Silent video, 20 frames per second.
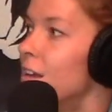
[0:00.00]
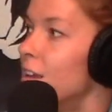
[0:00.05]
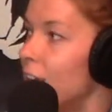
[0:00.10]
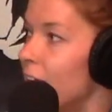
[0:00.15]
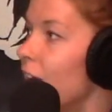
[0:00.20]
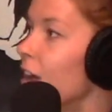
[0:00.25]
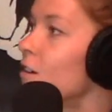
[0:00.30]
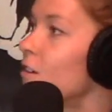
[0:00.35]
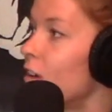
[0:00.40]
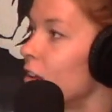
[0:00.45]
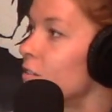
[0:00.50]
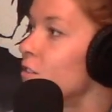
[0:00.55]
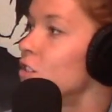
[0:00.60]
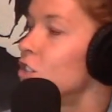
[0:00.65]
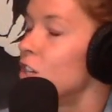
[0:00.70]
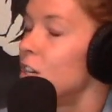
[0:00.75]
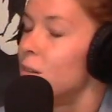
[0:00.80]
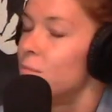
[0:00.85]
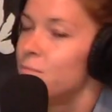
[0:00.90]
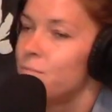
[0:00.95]
Yeah, CrossFit
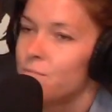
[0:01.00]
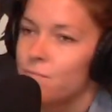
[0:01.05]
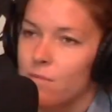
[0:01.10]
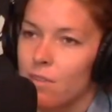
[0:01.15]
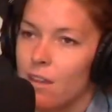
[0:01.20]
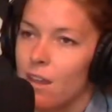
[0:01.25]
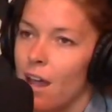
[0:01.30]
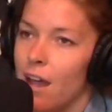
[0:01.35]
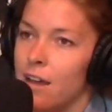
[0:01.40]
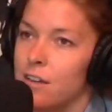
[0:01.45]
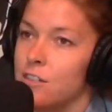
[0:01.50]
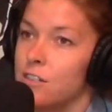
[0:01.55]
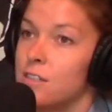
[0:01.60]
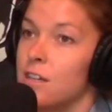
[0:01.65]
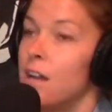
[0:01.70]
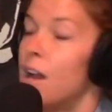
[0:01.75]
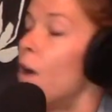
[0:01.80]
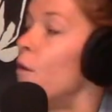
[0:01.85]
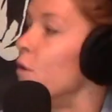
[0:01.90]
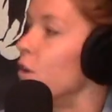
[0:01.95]
gym. And just
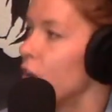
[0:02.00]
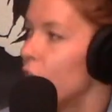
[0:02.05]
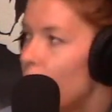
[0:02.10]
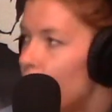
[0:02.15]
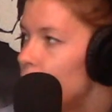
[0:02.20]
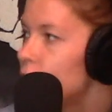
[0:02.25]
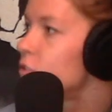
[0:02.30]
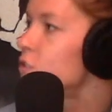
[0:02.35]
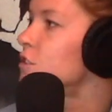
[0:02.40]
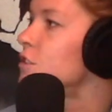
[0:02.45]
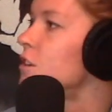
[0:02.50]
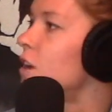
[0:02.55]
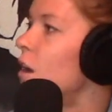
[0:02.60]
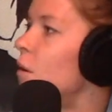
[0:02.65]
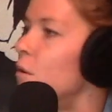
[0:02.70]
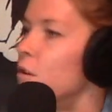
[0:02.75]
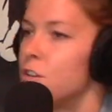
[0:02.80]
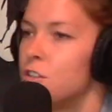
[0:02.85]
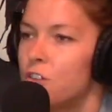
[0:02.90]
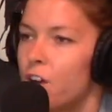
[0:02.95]
said, I want to coach, I
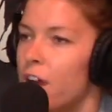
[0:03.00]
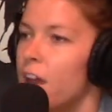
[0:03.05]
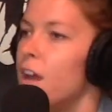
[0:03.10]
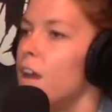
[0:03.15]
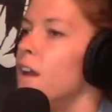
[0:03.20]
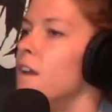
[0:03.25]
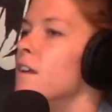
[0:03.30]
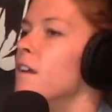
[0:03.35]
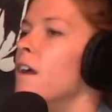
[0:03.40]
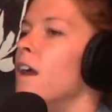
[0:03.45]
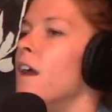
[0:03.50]
want to train,